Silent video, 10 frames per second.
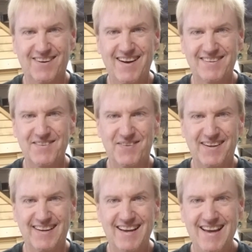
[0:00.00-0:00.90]

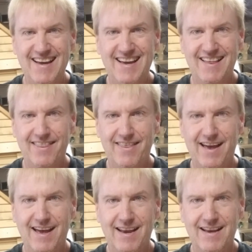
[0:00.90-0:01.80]
recipe,
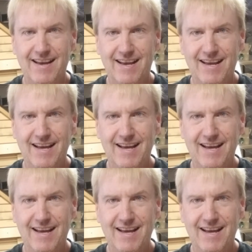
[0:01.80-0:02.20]
then